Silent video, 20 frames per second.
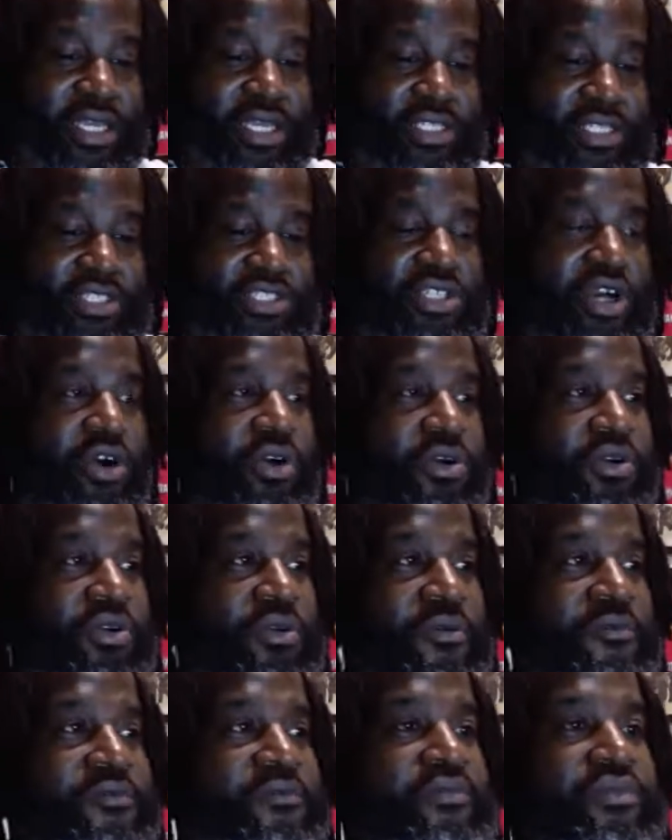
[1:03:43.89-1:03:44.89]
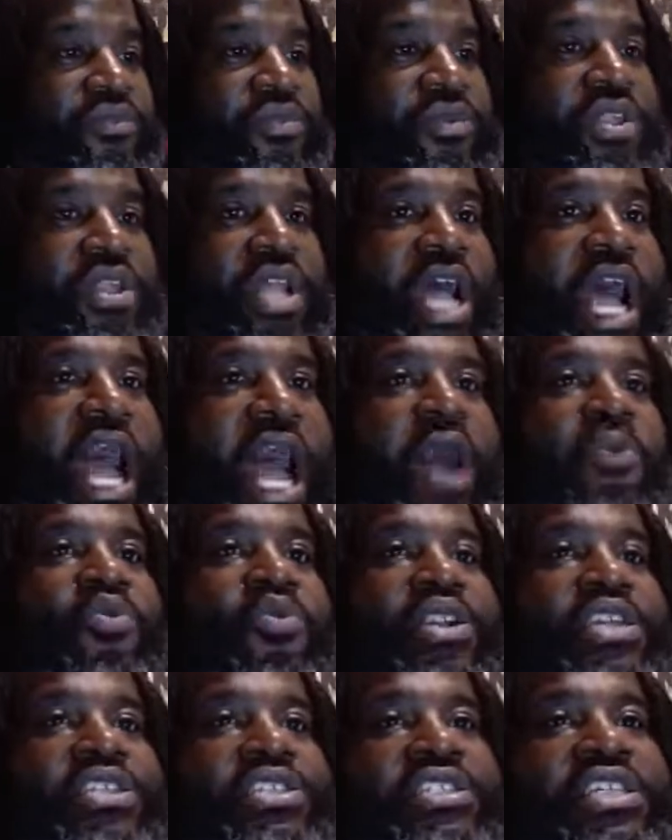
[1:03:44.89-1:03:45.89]
So I
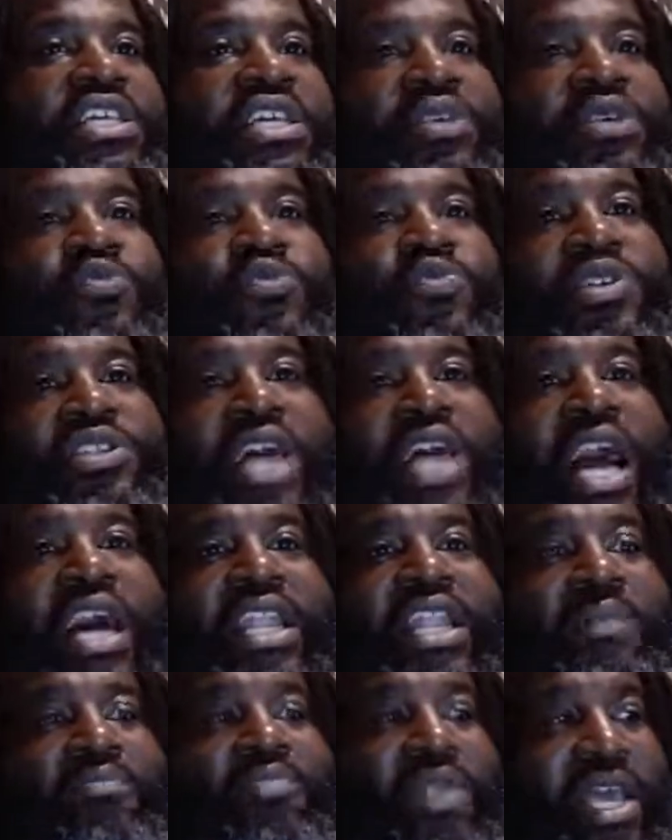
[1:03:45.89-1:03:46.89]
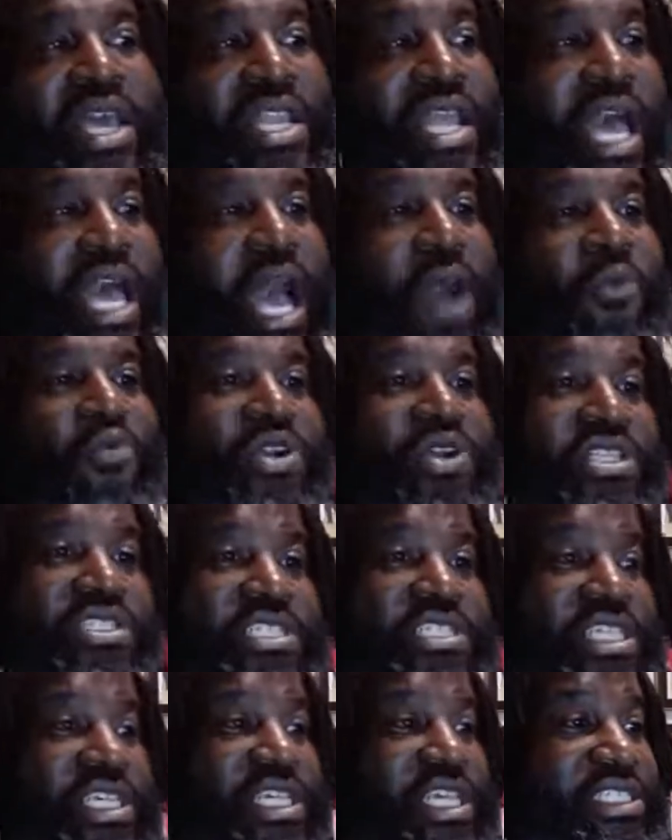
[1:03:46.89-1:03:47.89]
want to see how they play that. I want to
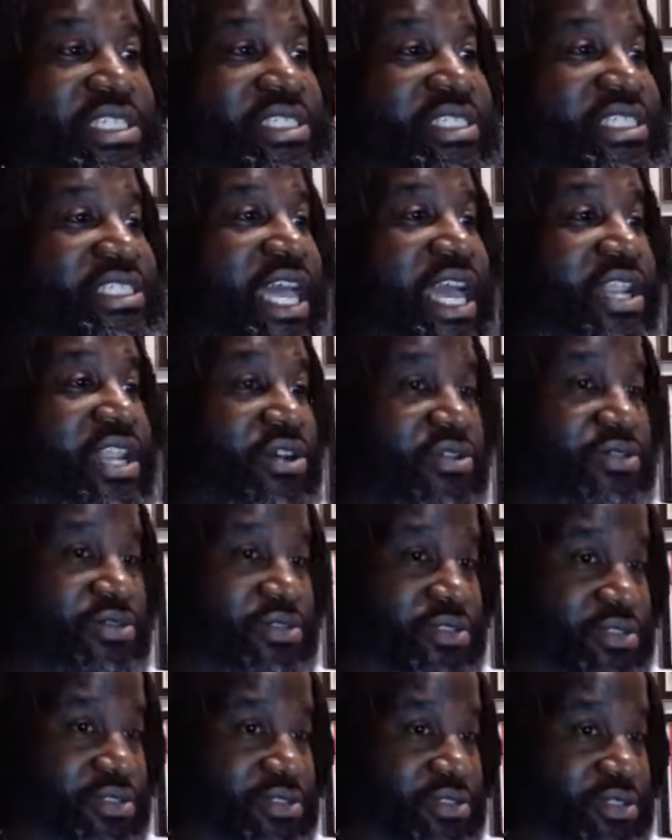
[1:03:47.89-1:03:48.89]
see, is Thanos